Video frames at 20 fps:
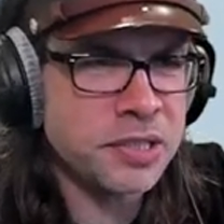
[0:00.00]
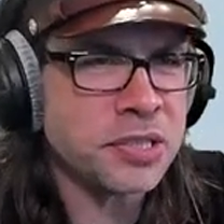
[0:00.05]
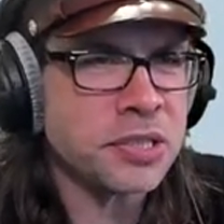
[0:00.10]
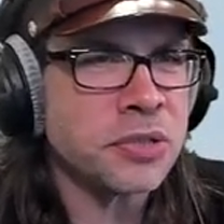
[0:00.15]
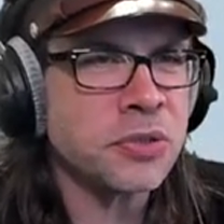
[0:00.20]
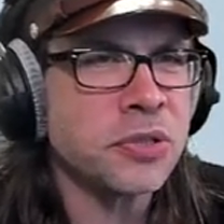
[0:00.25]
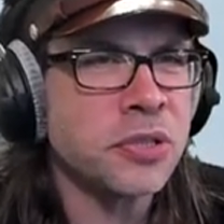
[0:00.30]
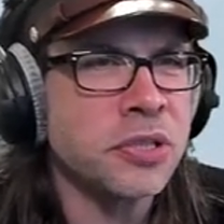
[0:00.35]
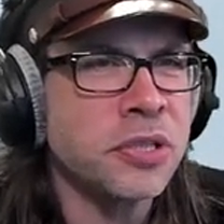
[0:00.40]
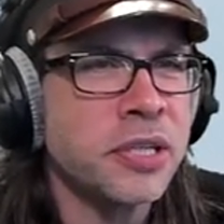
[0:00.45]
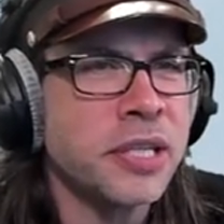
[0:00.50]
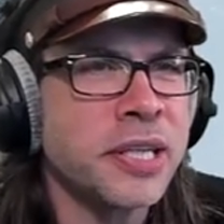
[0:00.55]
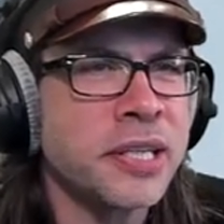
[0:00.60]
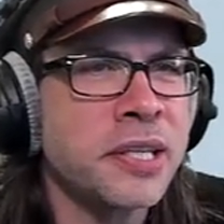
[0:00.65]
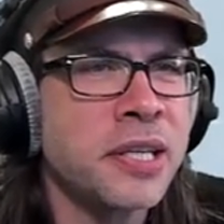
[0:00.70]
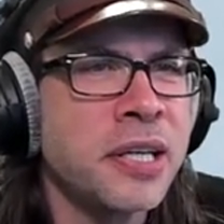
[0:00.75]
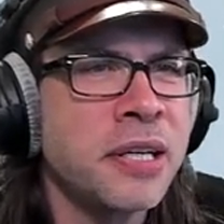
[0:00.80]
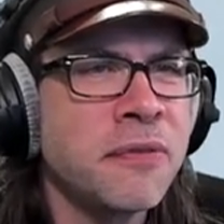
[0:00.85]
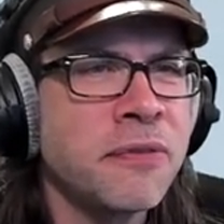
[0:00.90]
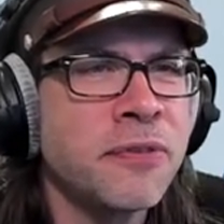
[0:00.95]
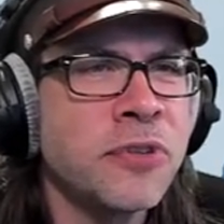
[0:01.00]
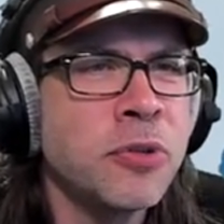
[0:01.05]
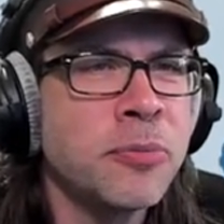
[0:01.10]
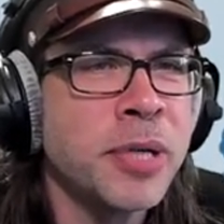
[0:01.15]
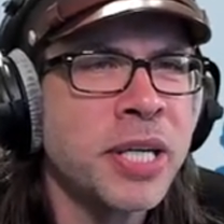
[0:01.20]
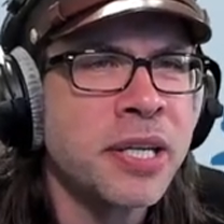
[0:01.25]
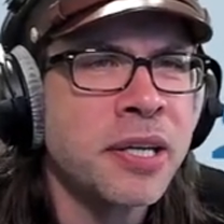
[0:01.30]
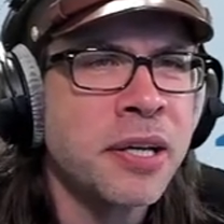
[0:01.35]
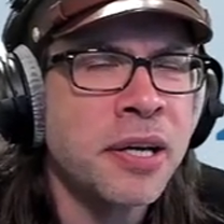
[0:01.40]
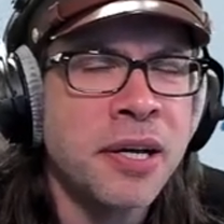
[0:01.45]
is so good I can't feel
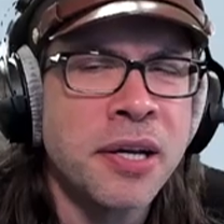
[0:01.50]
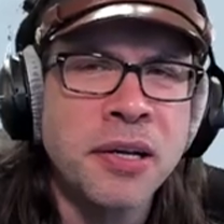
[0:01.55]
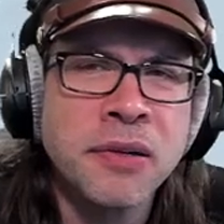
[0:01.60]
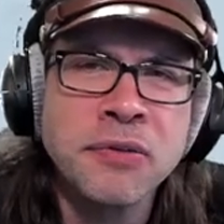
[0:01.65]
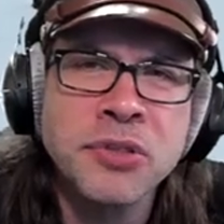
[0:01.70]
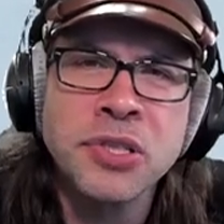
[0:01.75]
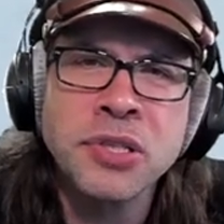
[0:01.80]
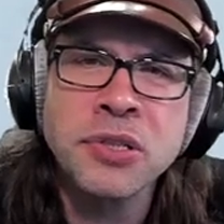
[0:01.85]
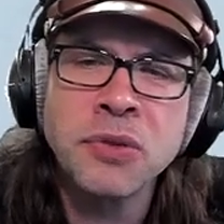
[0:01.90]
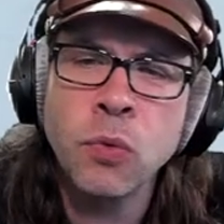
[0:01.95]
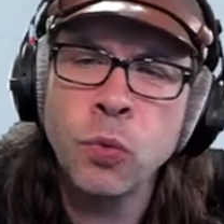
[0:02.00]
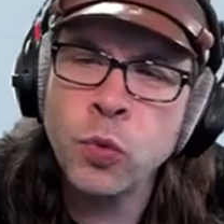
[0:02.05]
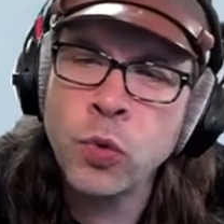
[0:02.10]
my calves.